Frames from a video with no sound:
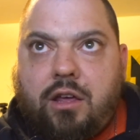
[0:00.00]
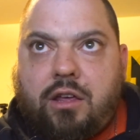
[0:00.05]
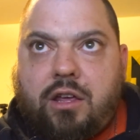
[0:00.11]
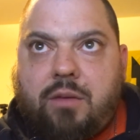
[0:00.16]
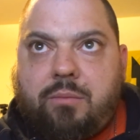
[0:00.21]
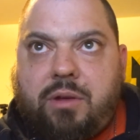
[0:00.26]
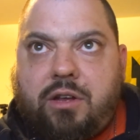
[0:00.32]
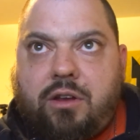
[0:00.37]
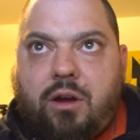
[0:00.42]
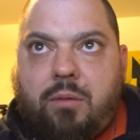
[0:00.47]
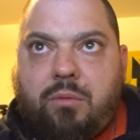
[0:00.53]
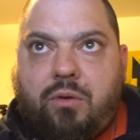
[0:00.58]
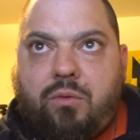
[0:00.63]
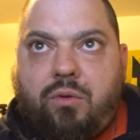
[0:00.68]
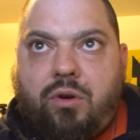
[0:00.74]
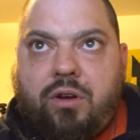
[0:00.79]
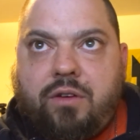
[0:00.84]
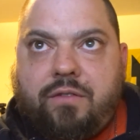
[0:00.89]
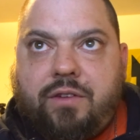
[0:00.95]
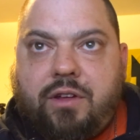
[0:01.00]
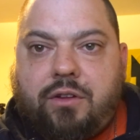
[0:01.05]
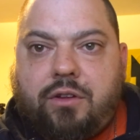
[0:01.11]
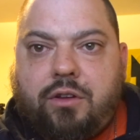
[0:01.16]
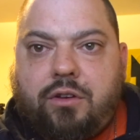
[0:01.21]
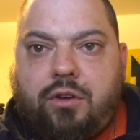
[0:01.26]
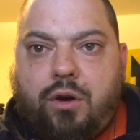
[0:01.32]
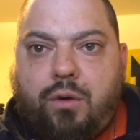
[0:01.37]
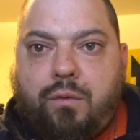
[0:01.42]
Give me number 1
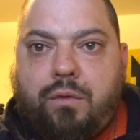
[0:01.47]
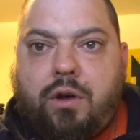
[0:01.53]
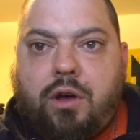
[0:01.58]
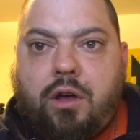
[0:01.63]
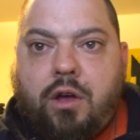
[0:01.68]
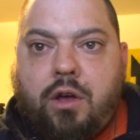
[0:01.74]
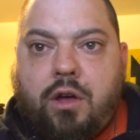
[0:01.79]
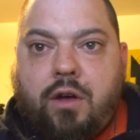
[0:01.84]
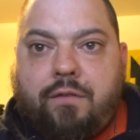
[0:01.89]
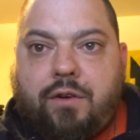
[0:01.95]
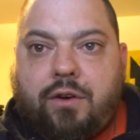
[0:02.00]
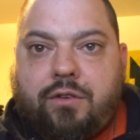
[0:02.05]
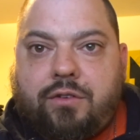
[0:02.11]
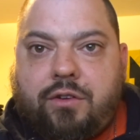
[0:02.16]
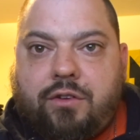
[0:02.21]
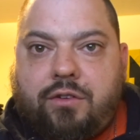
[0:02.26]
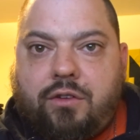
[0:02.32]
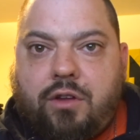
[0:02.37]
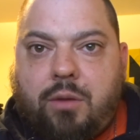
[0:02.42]
Villanova versus